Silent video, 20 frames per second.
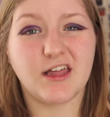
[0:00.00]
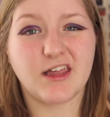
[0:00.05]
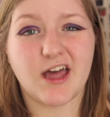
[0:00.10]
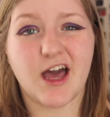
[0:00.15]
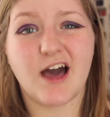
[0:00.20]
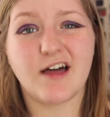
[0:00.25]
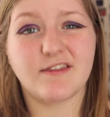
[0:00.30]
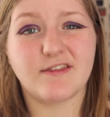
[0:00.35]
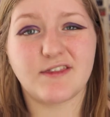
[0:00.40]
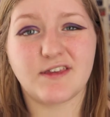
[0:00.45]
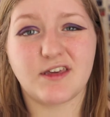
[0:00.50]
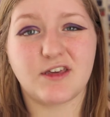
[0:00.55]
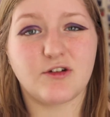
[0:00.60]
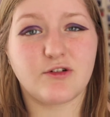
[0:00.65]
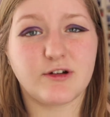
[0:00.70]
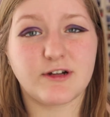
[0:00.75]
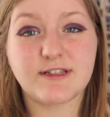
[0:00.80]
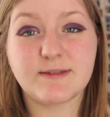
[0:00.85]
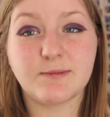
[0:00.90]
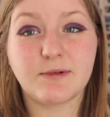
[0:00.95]
got the
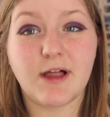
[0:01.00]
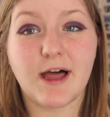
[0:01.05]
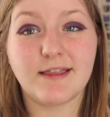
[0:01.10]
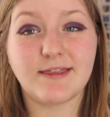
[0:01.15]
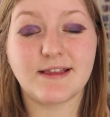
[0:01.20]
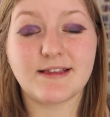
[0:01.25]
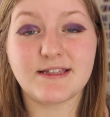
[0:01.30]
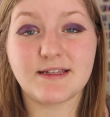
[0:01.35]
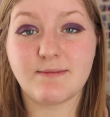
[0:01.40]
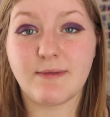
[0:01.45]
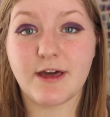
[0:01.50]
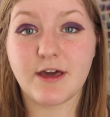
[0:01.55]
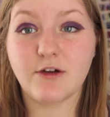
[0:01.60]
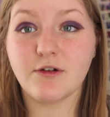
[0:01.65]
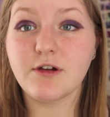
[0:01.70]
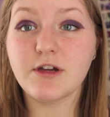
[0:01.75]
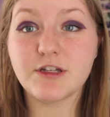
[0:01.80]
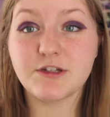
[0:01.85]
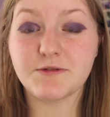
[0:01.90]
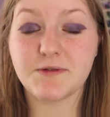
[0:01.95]
crisp line that's in my
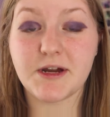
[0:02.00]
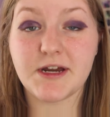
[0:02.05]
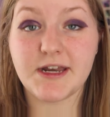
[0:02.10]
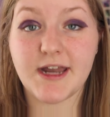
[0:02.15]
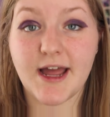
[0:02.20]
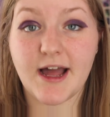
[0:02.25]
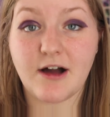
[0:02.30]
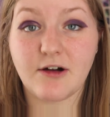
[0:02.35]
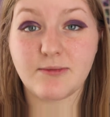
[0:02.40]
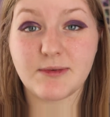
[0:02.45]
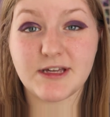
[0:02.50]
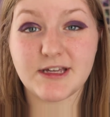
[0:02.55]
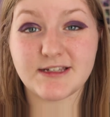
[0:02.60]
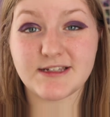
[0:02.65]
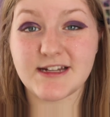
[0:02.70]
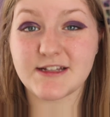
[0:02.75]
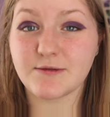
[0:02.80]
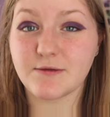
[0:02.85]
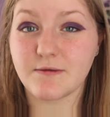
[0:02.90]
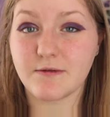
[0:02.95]
crease right now, because
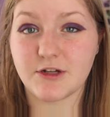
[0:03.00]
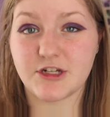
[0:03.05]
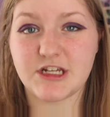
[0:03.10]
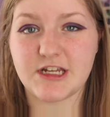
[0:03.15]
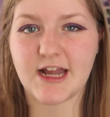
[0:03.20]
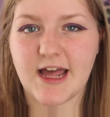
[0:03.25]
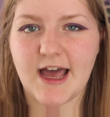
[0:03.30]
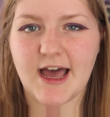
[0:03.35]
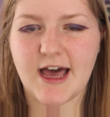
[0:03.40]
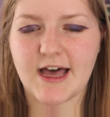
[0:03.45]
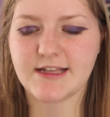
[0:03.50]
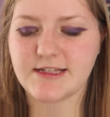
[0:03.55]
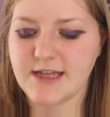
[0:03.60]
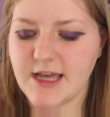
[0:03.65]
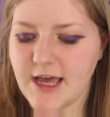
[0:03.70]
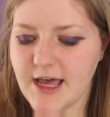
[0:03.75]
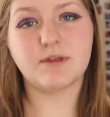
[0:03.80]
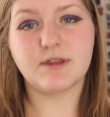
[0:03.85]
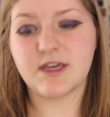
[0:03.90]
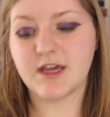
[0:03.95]
that's what Regina has.
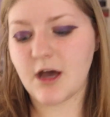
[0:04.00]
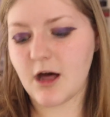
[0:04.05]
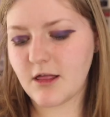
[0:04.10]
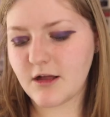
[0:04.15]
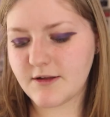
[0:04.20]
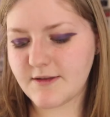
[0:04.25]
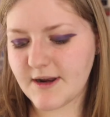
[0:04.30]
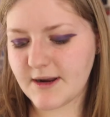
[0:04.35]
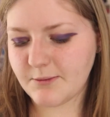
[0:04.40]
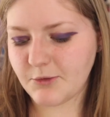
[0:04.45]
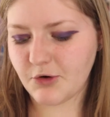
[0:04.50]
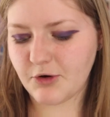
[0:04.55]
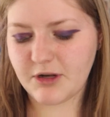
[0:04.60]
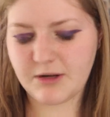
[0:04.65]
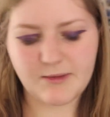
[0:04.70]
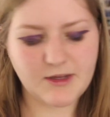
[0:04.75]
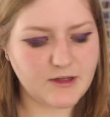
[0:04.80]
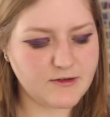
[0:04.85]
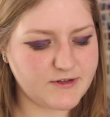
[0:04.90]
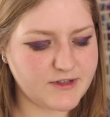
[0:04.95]
The color that I'm going to
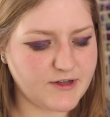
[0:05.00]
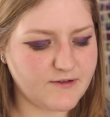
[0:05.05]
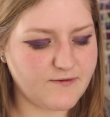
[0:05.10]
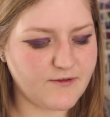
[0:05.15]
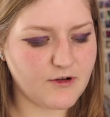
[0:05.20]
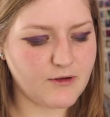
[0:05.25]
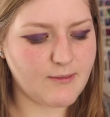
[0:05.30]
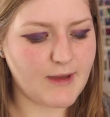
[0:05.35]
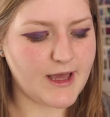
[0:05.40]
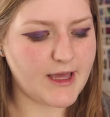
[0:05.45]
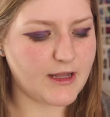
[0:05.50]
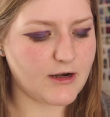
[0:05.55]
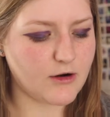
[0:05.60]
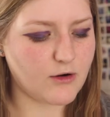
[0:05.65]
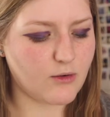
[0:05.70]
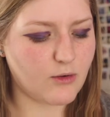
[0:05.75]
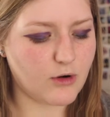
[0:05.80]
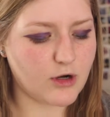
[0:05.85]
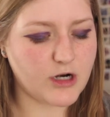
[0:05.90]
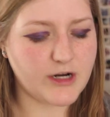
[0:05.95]
be using for my inner
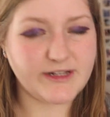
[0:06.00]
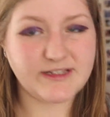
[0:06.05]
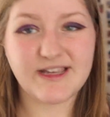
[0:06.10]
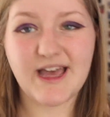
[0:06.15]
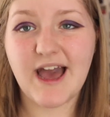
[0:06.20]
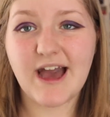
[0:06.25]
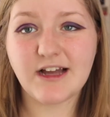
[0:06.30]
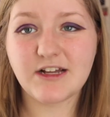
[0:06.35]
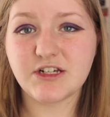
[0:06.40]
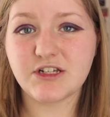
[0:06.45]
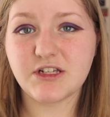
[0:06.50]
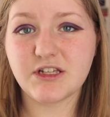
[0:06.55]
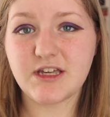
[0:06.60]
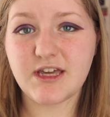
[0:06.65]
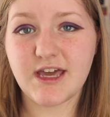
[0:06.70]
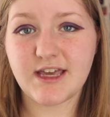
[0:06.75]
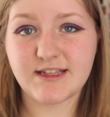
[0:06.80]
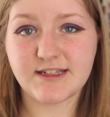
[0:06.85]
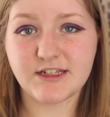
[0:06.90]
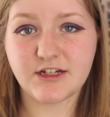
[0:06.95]
corner is actually
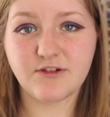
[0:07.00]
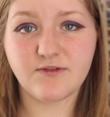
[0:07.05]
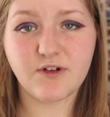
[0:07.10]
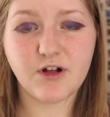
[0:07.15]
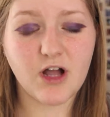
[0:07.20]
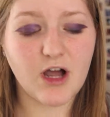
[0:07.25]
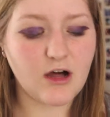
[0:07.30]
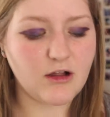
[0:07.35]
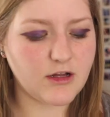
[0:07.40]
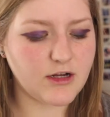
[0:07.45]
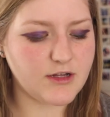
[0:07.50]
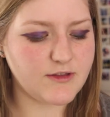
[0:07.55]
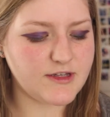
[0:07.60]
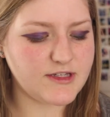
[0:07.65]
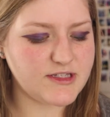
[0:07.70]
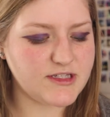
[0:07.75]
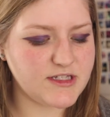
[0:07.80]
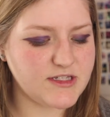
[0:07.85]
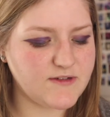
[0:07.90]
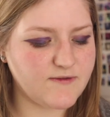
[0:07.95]
a silver color.
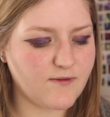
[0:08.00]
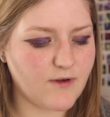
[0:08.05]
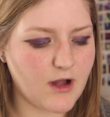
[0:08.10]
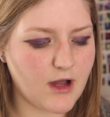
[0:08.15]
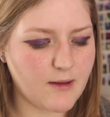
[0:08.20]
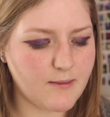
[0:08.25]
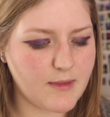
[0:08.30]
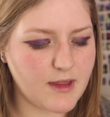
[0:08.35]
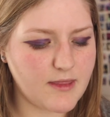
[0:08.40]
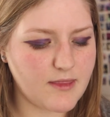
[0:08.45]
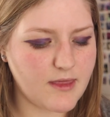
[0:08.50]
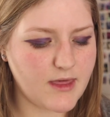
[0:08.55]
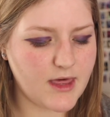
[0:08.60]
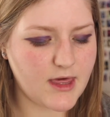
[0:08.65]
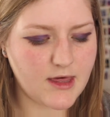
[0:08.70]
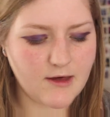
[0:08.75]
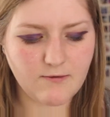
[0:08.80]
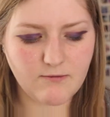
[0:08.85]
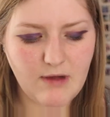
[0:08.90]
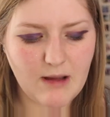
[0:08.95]
This is from
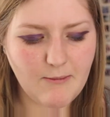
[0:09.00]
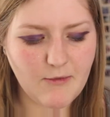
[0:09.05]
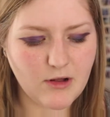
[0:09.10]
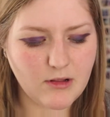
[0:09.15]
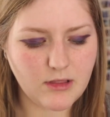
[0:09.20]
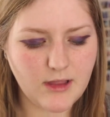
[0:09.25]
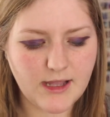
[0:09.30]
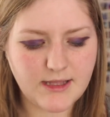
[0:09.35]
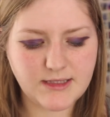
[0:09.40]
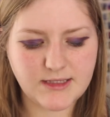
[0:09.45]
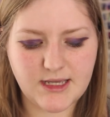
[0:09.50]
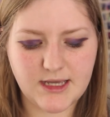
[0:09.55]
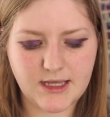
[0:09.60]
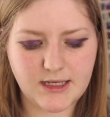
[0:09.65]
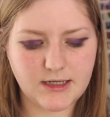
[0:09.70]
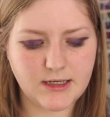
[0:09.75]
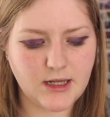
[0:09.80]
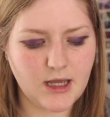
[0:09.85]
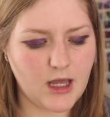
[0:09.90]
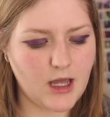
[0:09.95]
the Rimmel
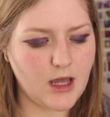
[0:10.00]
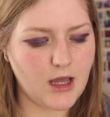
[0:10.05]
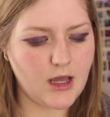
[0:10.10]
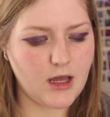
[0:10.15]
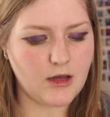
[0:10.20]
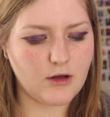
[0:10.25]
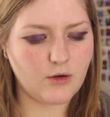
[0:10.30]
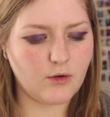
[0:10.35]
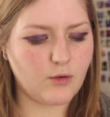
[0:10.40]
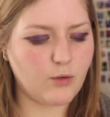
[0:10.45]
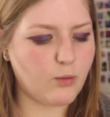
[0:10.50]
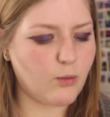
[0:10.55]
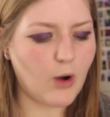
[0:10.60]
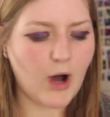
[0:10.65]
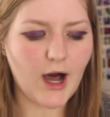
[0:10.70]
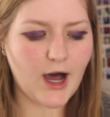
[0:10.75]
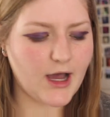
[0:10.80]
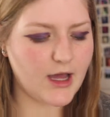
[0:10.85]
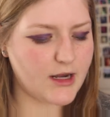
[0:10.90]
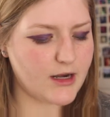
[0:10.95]
London
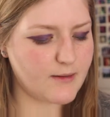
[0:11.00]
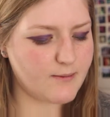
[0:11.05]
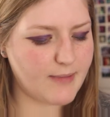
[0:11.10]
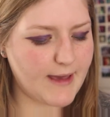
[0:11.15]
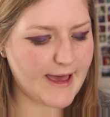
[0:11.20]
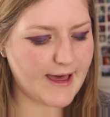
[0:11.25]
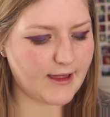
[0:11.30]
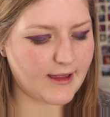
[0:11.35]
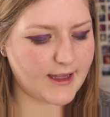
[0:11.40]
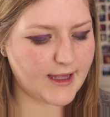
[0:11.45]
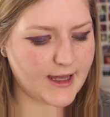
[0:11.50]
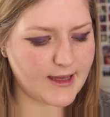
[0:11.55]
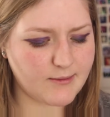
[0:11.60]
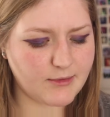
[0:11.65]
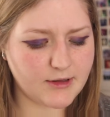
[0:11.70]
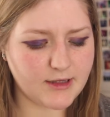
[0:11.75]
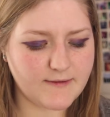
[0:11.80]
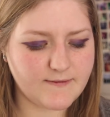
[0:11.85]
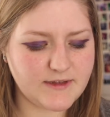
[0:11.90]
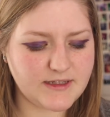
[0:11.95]
Quad palette, I
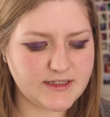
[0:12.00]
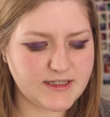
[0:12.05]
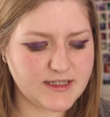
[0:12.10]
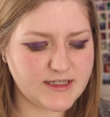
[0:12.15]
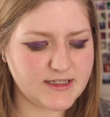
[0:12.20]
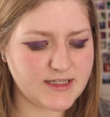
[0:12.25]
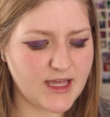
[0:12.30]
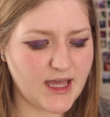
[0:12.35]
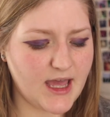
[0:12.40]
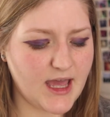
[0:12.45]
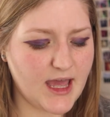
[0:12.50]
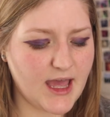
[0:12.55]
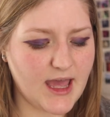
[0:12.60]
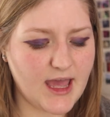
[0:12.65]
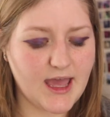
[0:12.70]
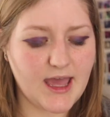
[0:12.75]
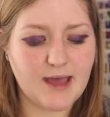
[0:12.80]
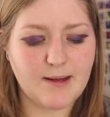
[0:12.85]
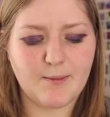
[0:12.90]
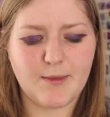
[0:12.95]
believe this is,
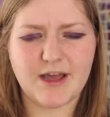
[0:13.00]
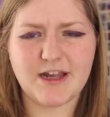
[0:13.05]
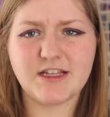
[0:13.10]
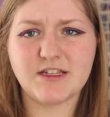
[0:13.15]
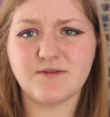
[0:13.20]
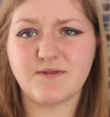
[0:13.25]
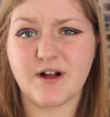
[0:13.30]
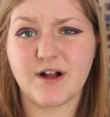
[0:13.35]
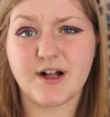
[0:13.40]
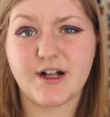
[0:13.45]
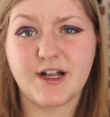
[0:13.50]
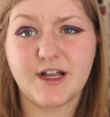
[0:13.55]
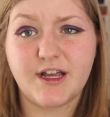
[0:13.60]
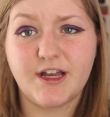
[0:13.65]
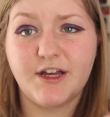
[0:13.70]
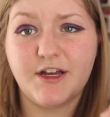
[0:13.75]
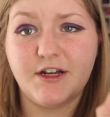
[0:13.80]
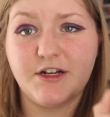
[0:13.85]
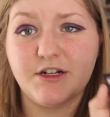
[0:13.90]
and mine is very